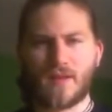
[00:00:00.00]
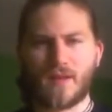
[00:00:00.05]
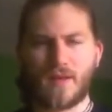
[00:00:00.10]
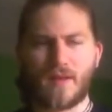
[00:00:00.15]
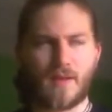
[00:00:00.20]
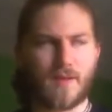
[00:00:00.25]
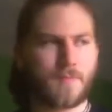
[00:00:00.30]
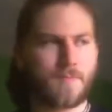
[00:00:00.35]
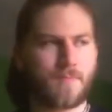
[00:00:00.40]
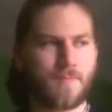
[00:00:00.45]

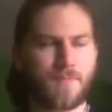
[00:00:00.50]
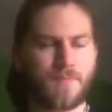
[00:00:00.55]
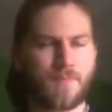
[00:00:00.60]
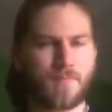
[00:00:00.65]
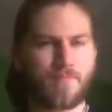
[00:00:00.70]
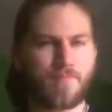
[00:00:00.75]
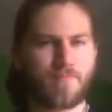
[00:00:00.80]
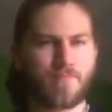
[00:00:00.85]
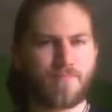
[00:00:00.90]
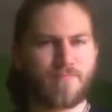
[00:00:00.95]

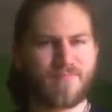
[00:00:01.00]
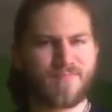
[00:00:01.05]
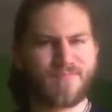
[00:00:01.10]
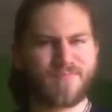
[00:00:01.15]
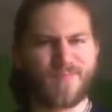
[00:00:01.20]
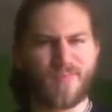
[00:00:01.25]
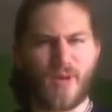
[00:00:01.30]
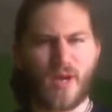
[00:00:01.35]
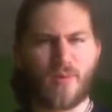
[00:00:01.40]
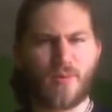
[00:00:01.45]

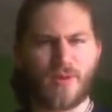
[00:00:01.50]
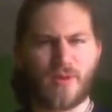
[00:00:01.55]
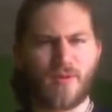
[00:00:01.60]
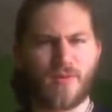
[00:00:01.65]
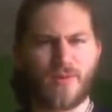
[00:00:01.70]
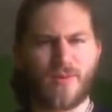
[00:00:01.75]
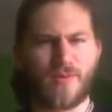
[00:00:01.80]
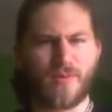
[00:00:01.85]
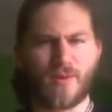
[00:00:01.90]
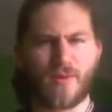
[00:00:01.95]
Why would you
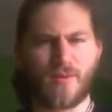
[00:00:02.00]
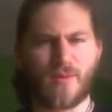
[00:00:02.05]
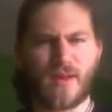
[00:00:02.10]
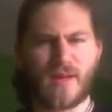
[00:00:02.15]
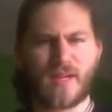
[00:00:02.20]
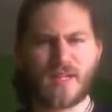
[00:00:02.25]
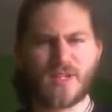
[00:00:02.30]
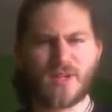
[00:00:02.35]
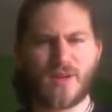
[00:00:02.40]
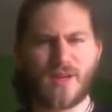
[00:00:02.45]
throw that
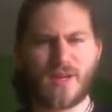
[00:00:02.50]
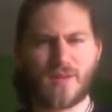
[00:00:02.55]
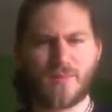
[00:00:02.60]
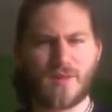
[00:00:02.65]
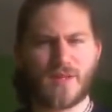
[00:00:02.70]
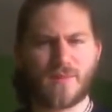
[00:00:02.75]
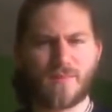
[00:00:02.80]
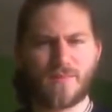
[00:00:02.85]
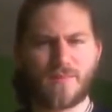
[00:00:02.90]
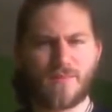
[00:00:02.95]
at your
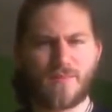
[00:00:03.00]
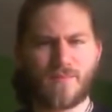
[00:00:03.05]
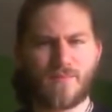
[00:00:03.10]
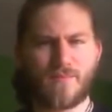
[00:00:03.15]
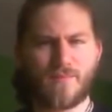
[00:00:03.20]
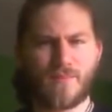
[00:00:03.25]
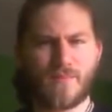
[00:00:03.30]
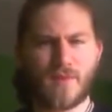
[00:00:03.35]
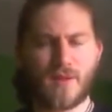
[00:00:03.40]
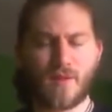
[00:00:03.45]
enemy?
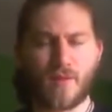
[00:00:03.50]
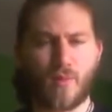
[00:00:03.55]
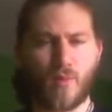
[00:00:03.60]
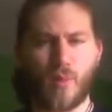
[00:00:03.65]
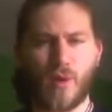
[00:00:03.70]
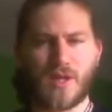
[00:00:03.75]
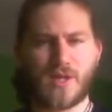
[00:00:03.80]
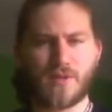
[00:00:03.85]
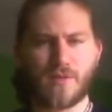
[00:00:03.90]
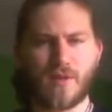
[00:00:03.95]

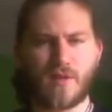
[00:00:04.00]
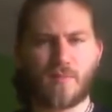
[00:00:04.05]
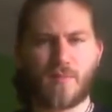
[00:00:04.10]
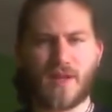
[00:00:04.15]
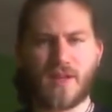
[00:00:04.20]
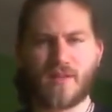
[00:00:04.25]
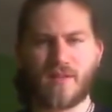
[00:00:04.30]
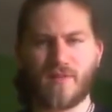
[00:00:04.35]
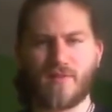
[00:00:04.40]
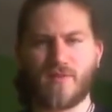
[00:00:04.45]
Way too
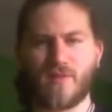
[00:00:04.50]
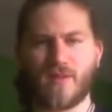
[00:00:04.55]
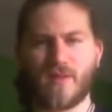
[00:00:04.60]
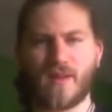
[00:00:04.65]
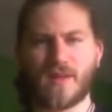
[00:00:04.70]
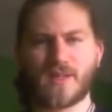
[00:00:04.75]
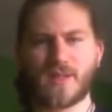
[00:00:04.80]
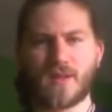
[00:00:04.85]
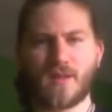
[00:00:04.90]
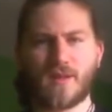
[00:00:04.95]
expensive for
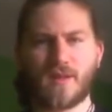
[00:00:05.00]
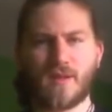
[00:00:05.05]
that.